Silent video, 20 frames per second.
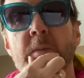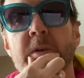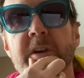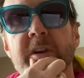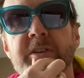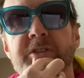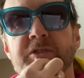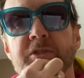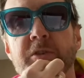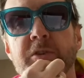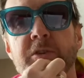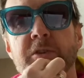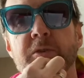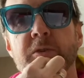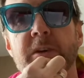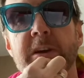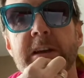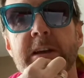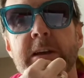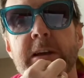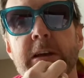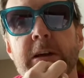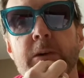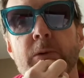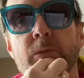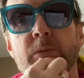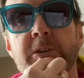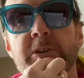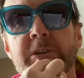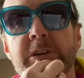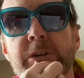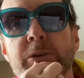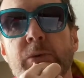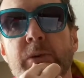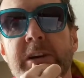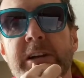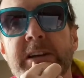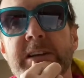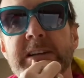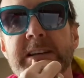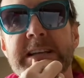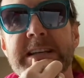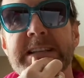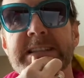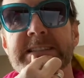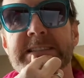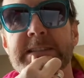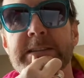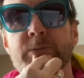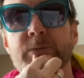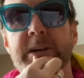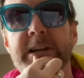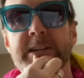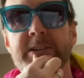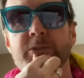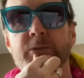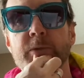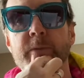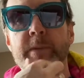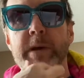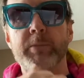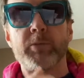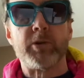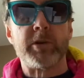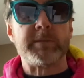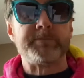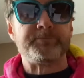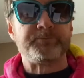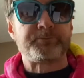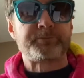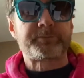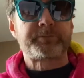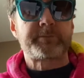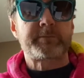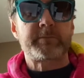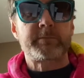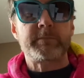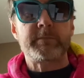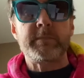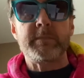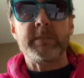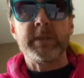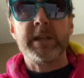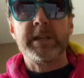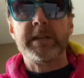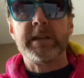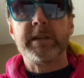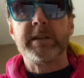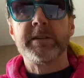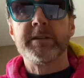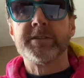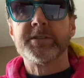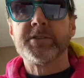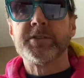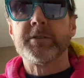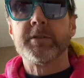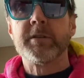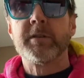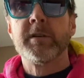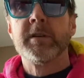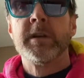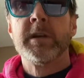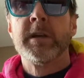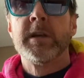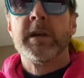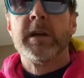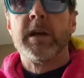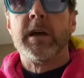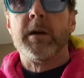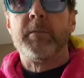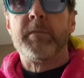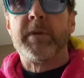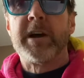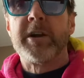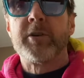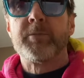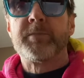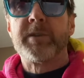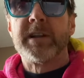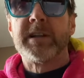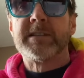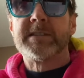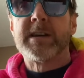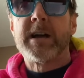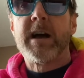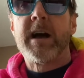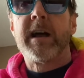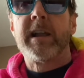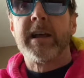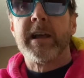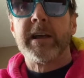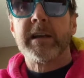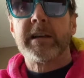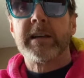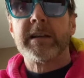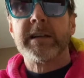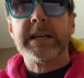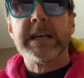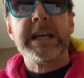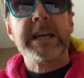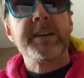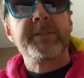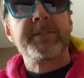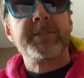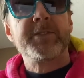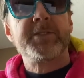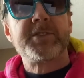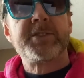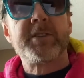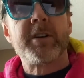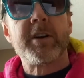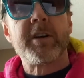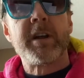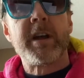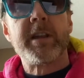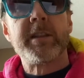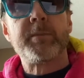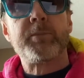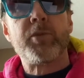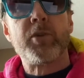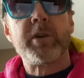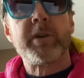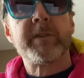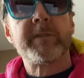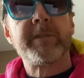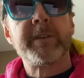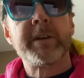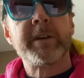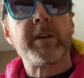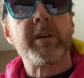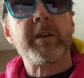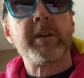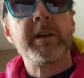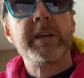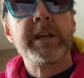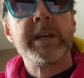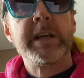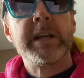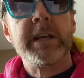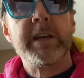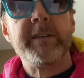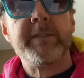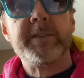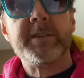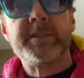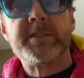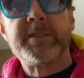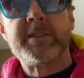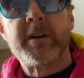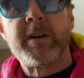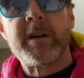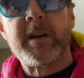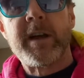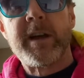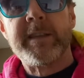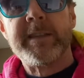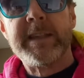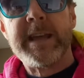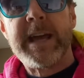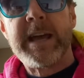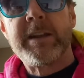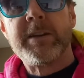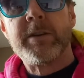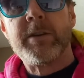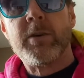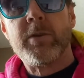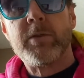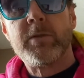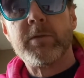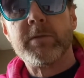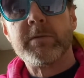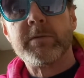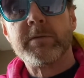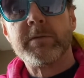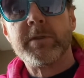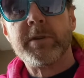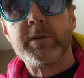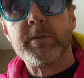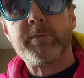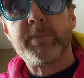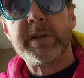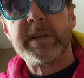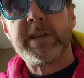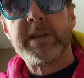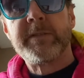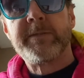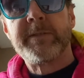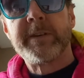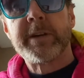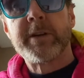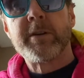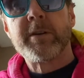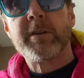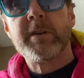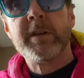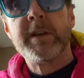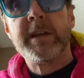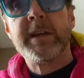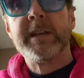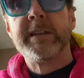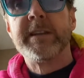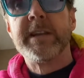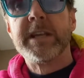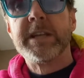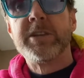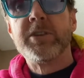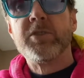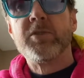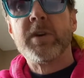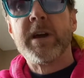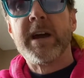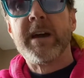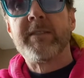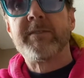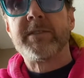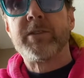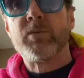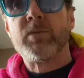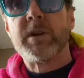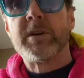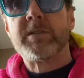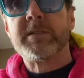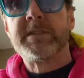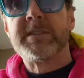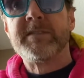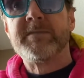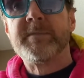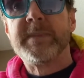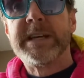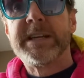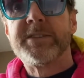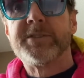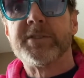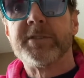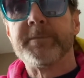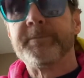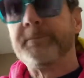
to show you a really quick, easy way to remember it. And then here's your minor pentatonic if you start on the pointer finger. If you start on that note, your pinky finger, then you have the relative major.